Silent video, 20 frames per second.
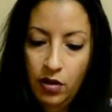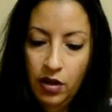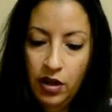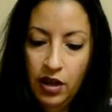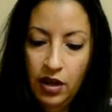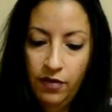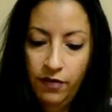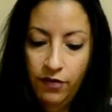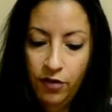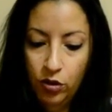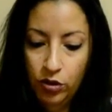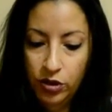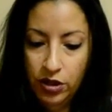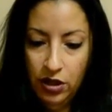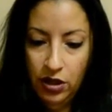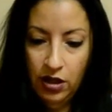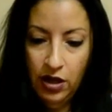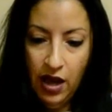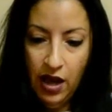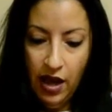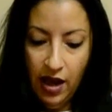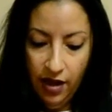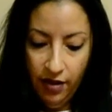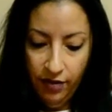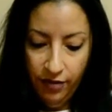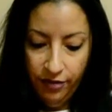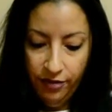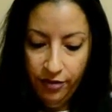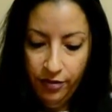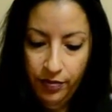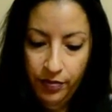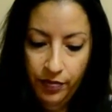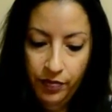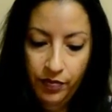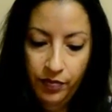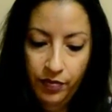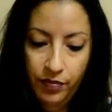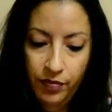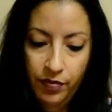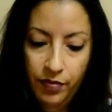Again, fold it in half.
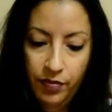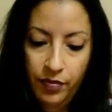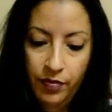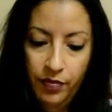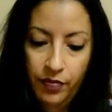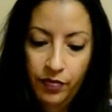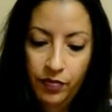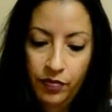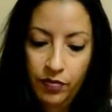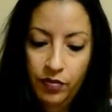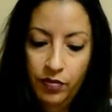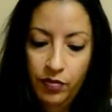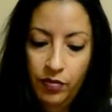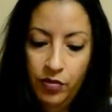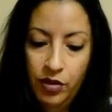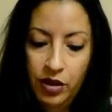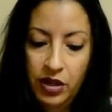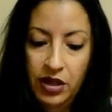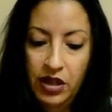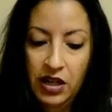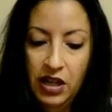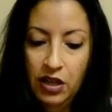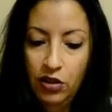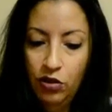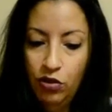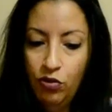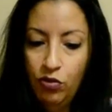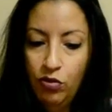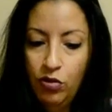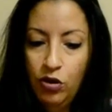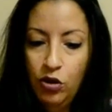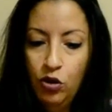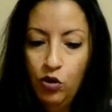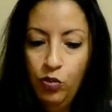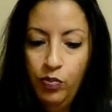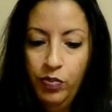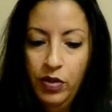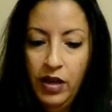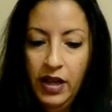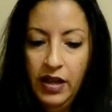Put it in through the
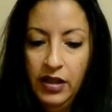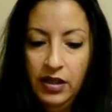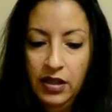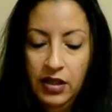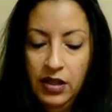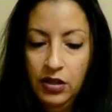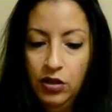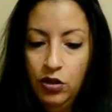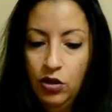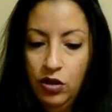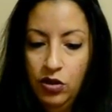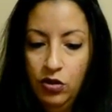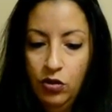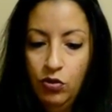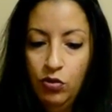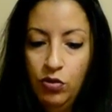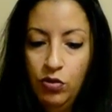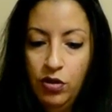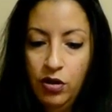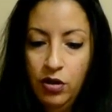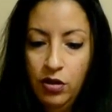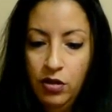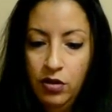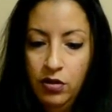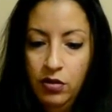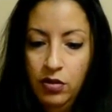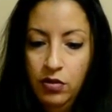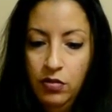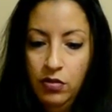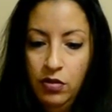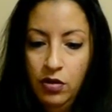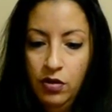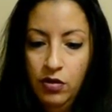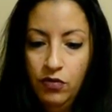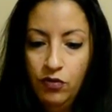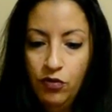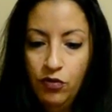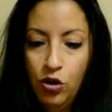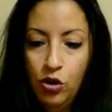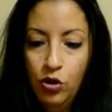loop like this, in through the
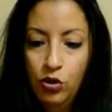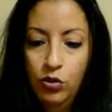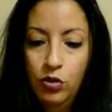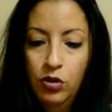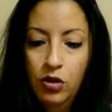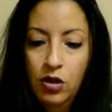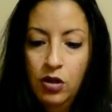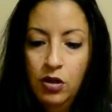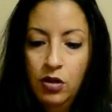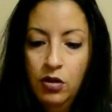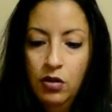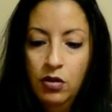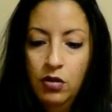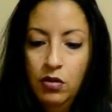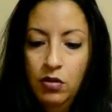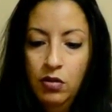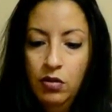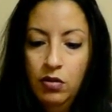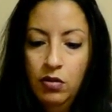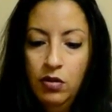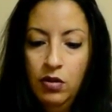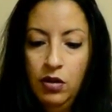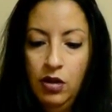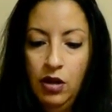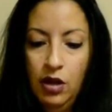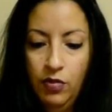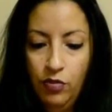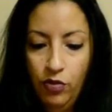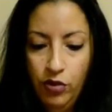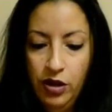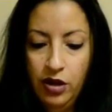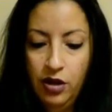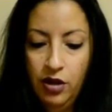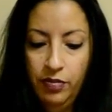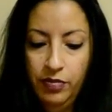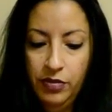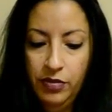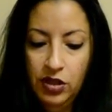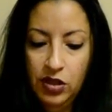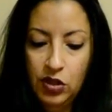roll, and bring it
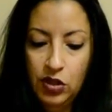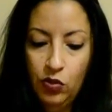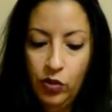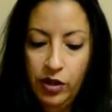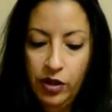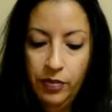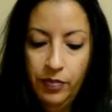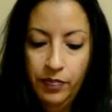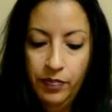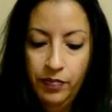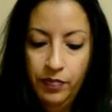up this way.